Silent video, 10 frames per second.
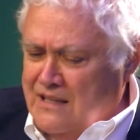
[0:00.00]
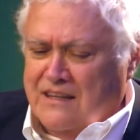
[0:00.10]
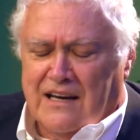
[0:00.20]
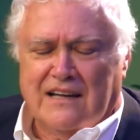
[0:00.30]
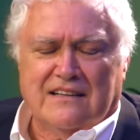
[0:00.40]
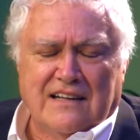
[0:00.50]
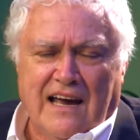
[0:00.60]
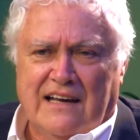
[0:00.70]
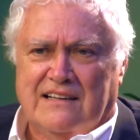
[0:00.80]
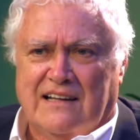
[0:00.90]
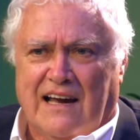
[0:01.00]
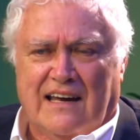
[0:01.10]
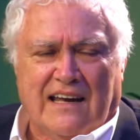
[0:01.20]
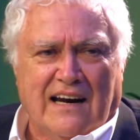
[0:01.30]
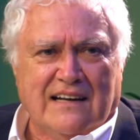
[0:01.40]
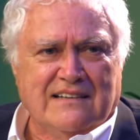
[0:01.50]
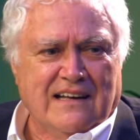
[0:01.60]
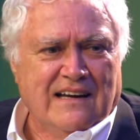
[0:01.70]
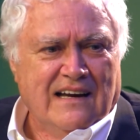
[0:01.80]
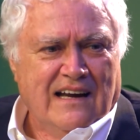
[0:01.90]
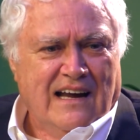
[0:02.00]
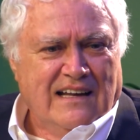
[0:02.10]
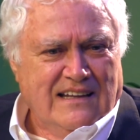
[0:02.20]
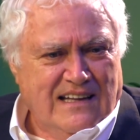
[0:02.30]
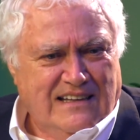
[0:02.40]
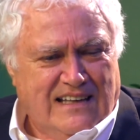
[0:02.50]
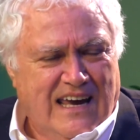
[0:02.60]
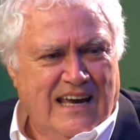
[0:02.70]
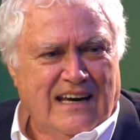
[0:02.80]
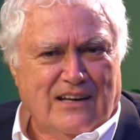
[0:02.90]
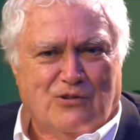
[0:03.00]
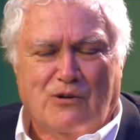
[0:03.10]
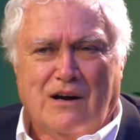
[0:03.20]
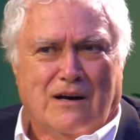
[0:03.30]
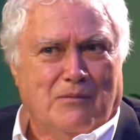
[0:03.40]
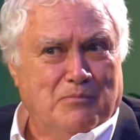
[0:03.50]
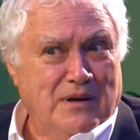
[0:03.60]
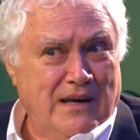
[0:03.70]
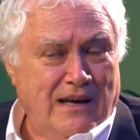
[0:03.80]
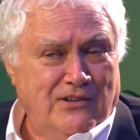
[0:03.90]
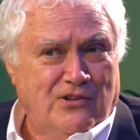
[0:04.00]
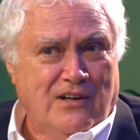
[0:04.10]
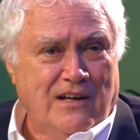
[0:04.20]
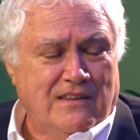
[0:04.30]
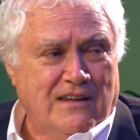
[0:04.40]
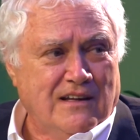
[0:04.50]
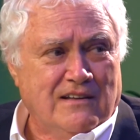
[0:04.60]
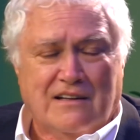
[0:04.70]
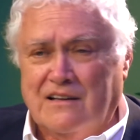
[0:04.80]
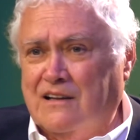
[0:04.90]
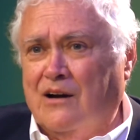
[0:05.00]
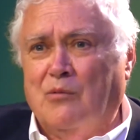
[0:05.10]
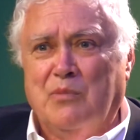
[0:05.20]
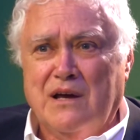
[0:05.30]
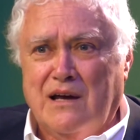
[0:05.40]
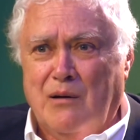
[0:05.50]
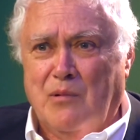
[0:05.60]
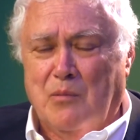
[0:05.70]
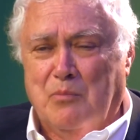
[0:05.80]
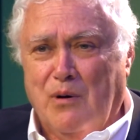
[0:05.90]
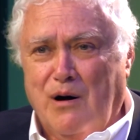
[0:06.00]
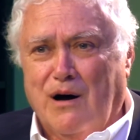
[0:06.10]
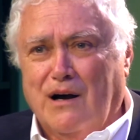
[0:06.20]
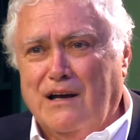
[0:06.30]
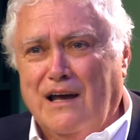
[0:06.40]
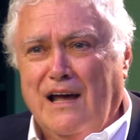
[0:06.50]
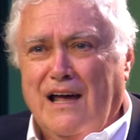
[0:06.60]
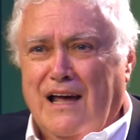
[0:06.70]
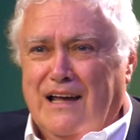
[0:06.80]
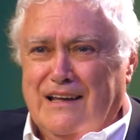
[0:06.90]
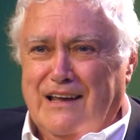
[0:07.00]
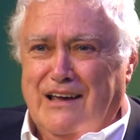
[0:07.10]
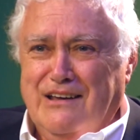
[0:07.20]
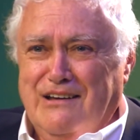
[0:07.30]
at that exact second, I said, this kid has written a PhD thesis that'll become a book. You